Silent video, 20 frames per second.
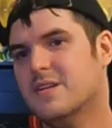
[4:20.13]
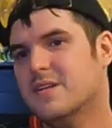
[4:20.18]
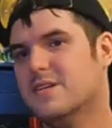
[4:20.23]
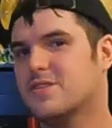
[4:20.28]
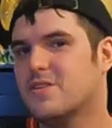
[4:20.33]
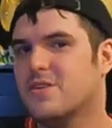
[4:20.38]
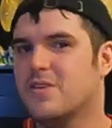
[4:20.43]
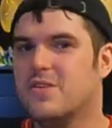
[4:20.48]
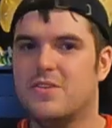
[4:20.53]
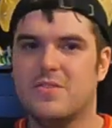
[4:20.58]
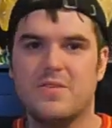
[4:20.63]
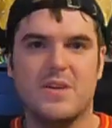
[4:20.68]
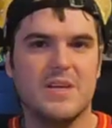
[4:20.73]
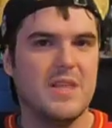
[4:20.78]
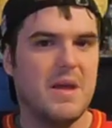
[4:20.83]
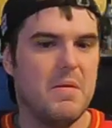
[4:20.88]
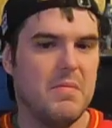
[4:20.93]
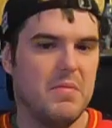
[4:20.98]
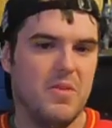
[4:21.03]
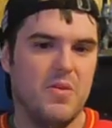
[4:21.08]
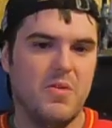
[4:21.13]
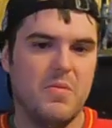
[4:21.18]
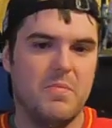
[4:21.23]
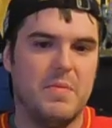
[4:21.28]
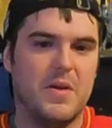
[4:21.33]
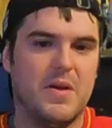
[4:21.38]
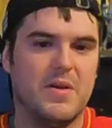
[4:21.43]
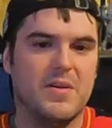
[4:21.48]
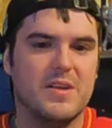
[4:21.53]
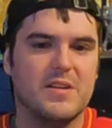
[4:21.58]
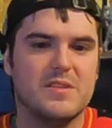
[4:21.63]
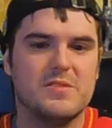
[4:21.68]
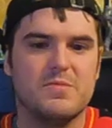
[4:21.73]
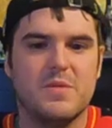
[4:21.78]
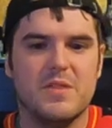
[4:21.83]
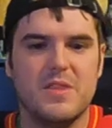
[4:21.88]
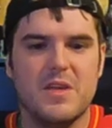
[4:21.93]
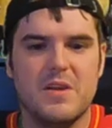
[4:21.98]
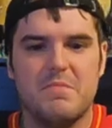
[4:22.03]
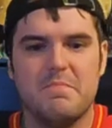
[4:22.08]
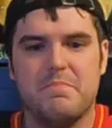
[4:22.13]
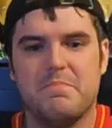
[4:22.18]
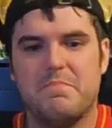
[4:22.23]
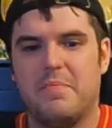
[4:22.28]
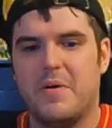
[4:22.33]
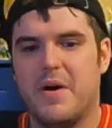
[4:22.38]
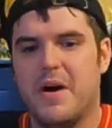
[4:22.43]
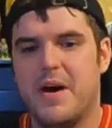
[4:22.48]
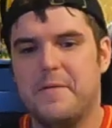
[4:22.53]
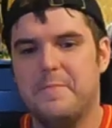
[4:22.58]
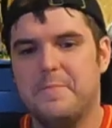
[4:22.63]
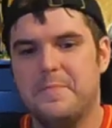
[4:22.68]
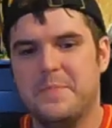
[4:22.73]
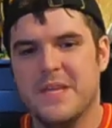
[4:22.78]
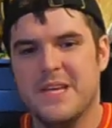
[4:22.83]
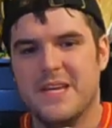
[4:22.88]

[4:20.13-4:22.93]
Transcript: So you do get that little bitterness with it, but